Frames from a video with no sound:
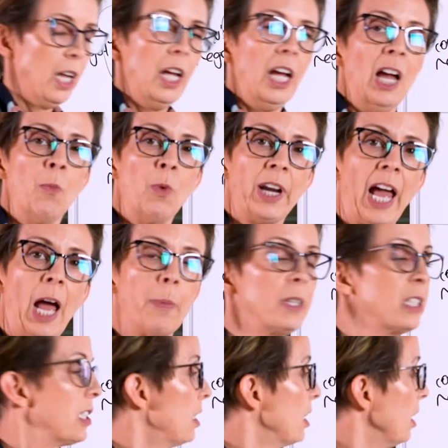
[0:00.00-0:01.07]
And what
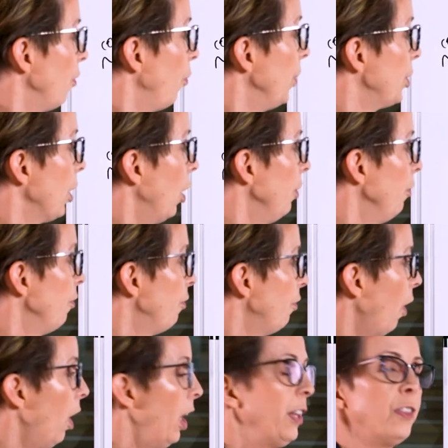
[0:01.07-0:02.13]
happens is, if we don't
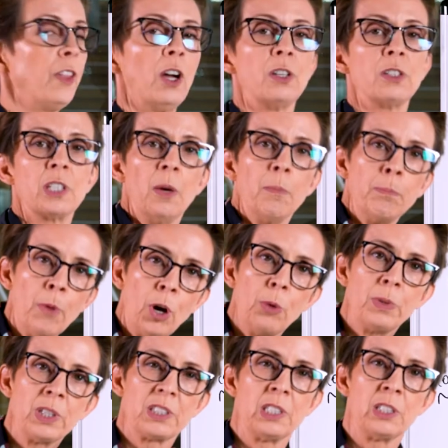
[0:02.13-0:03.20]
find those
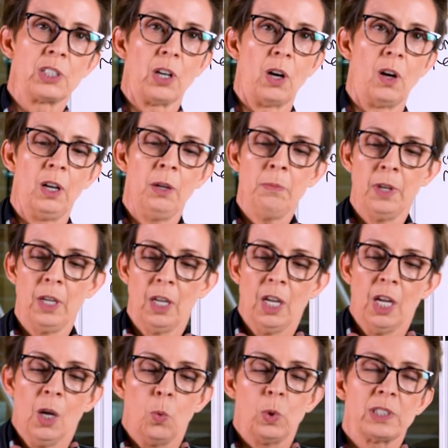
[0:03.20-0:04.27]
moments in time,
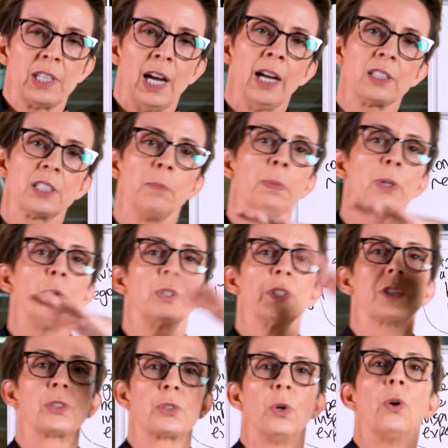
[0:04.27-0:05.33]
we start to build a
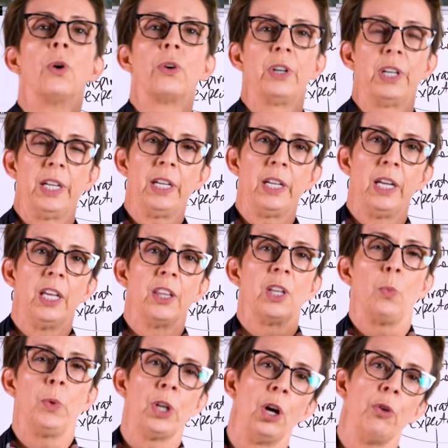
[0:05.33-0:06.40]
story that
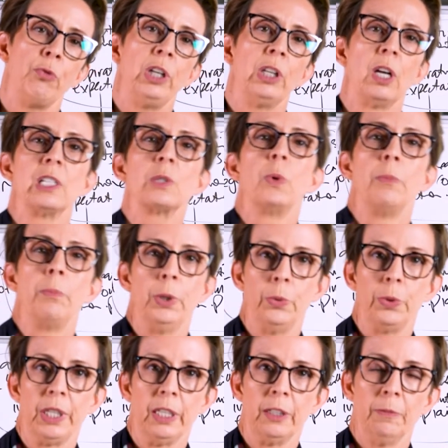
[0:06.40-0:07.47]
we don't realise we're
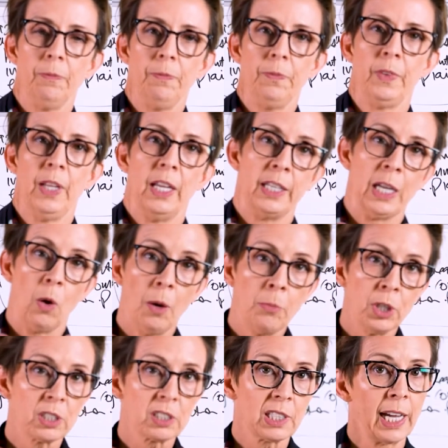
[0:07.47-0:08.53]
building. Now, I'm
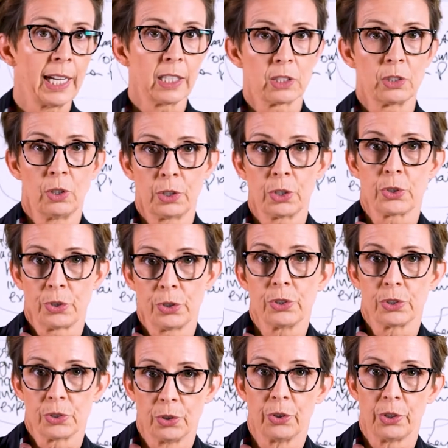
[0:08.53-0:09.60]
not saying it's not a true
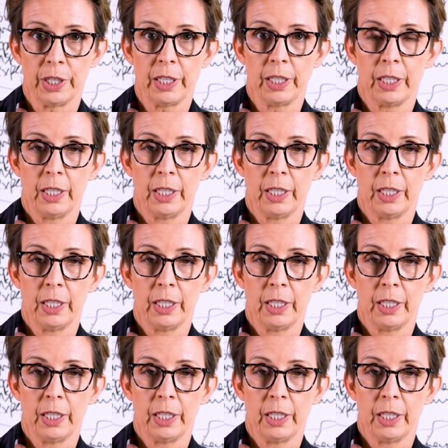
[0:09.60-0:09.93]
story.